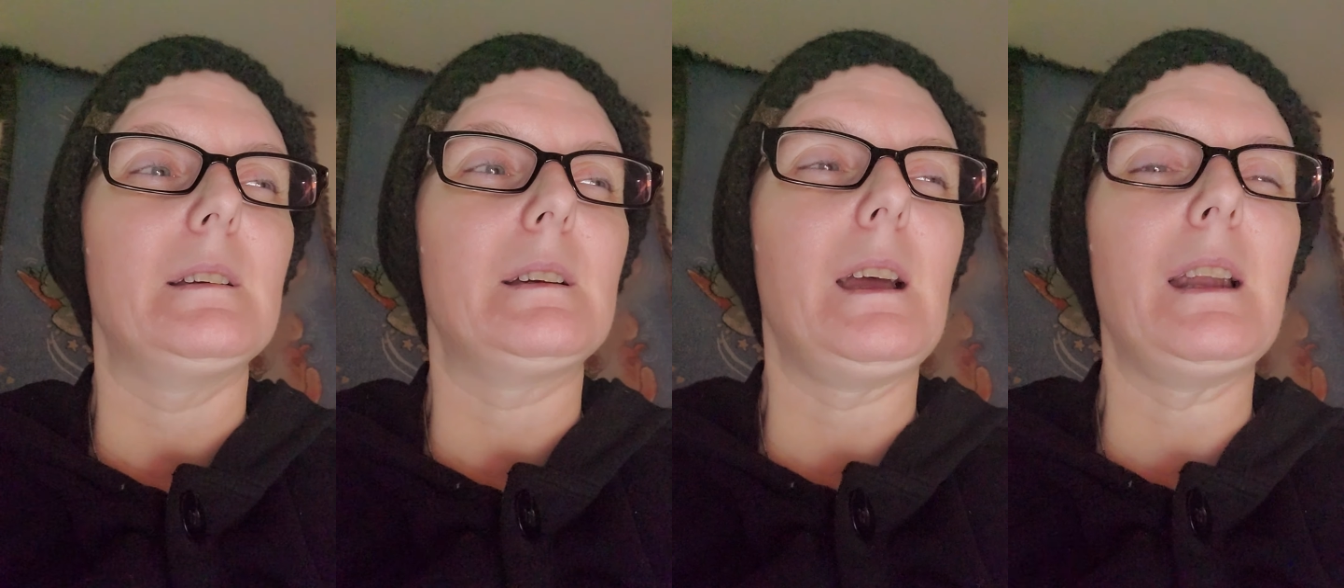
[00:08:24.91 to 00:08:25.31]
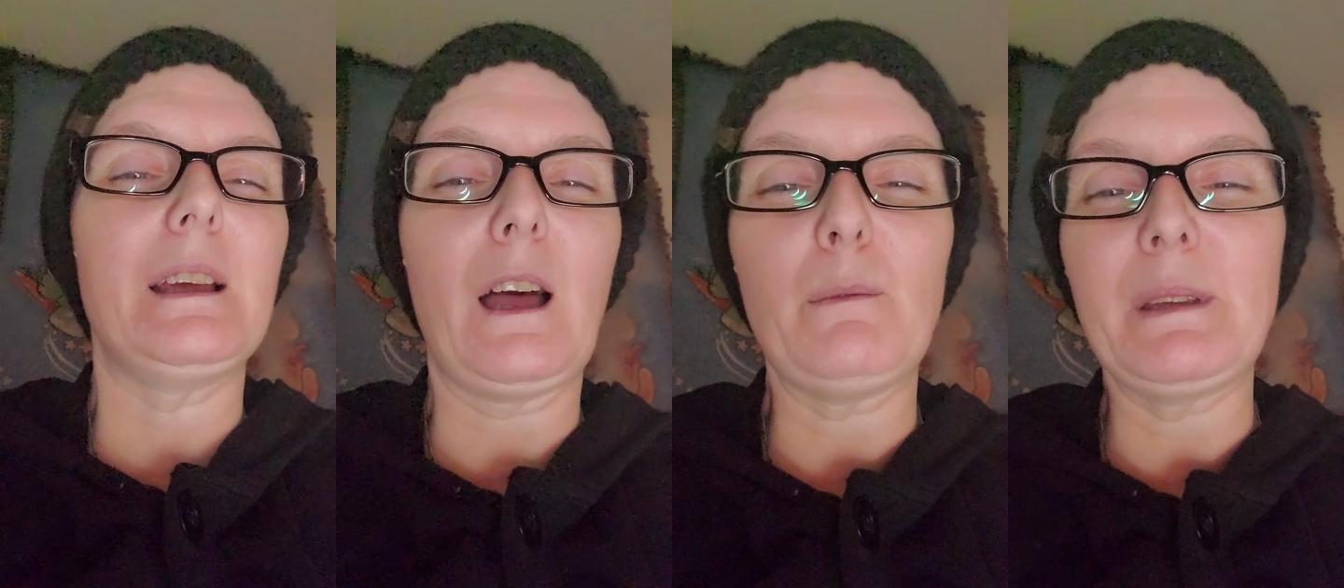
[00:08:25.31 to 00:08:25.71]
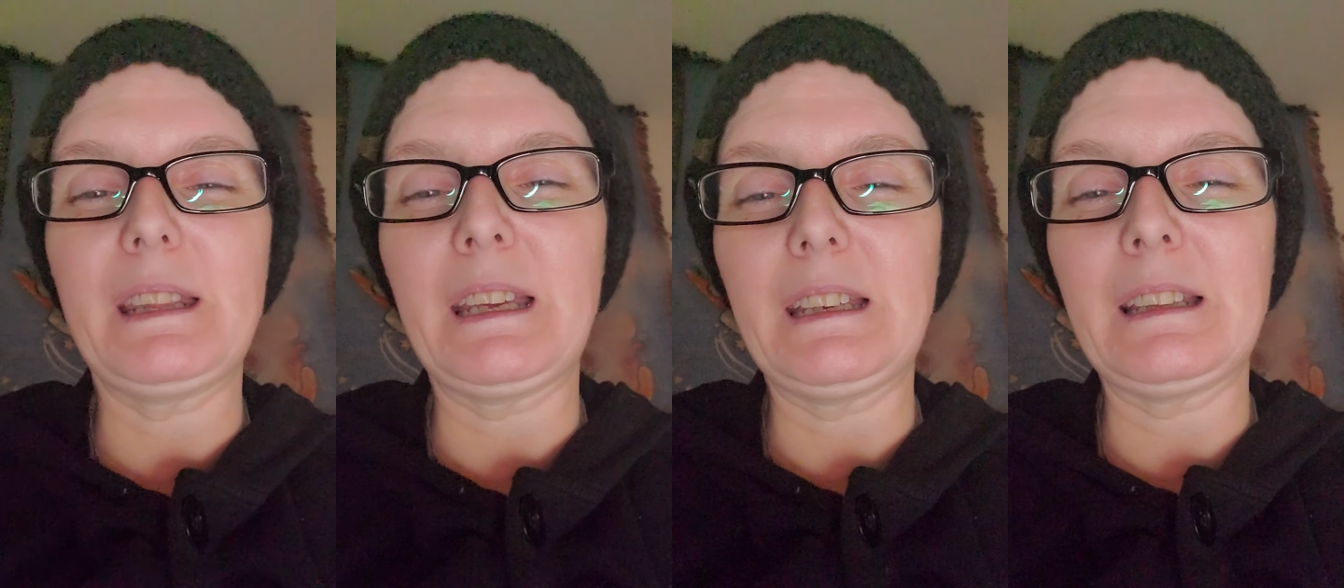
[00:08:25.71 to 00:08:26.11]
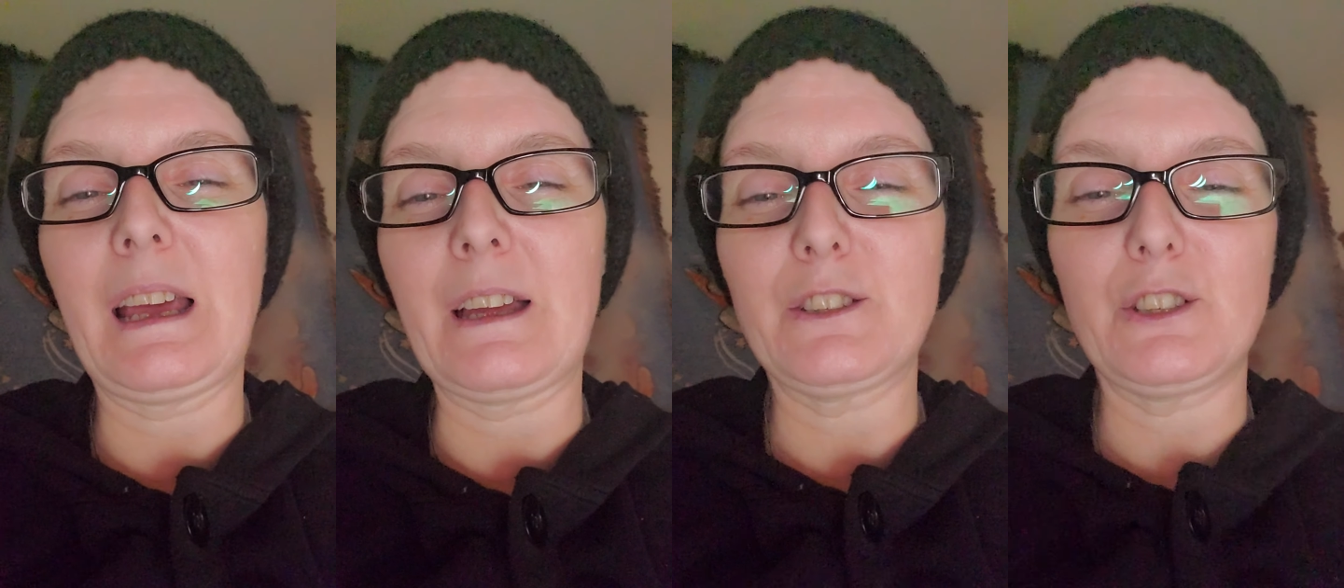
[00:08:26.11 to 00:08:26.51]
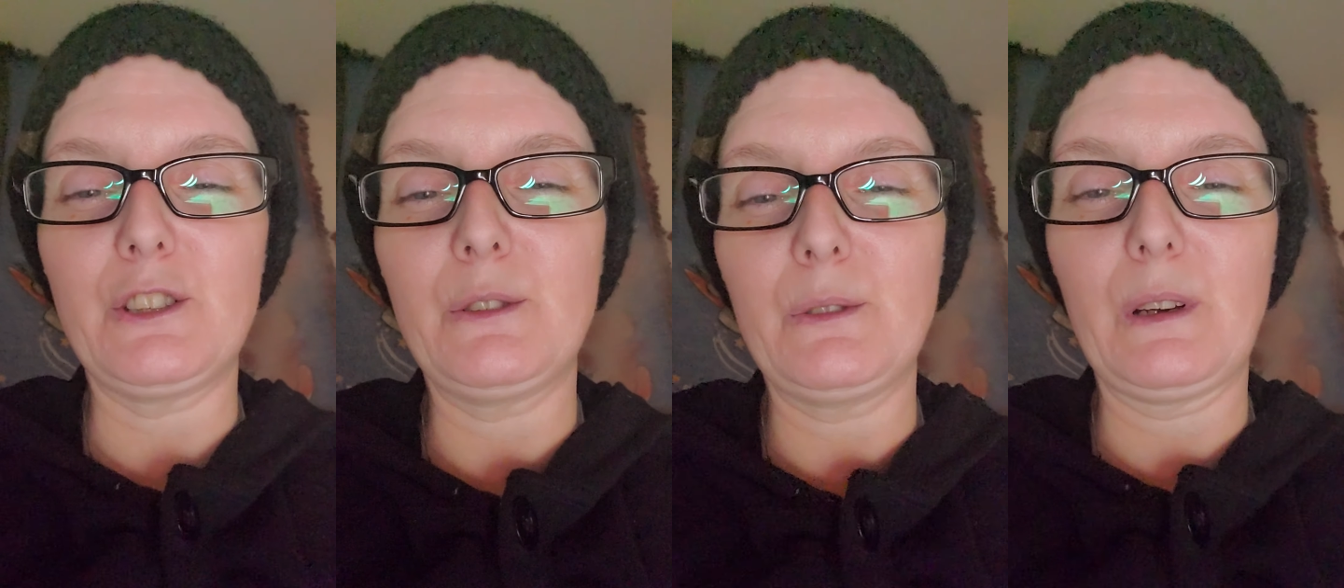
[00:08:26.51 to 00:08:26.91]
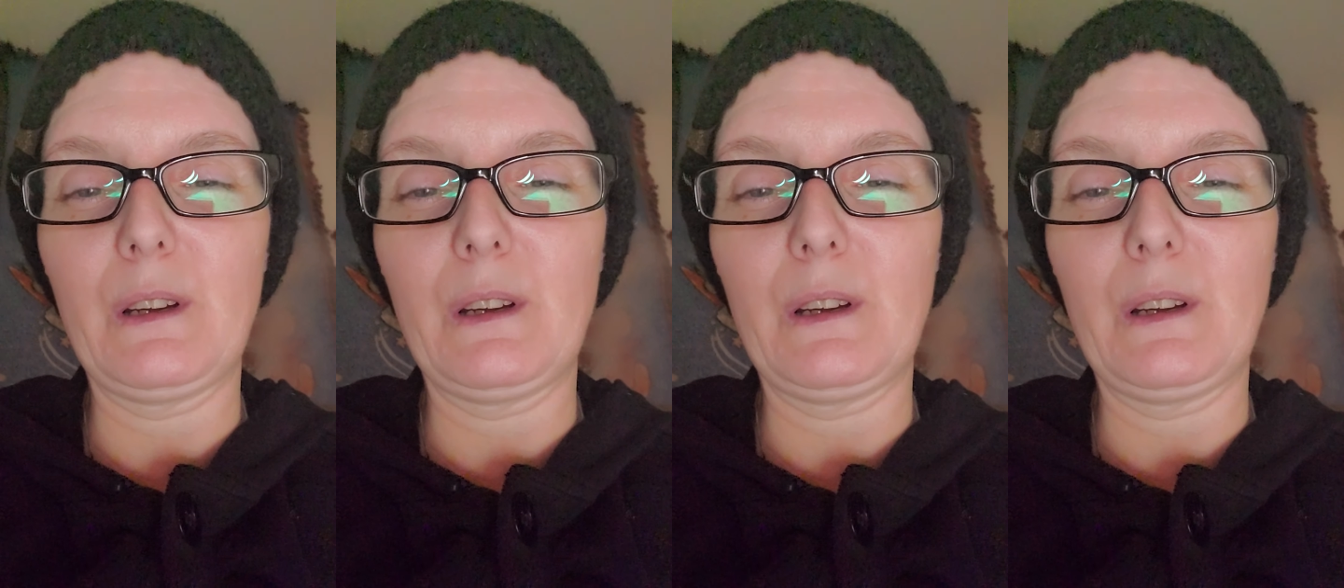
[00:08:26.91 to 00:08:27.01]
kind of got me thinking that I should do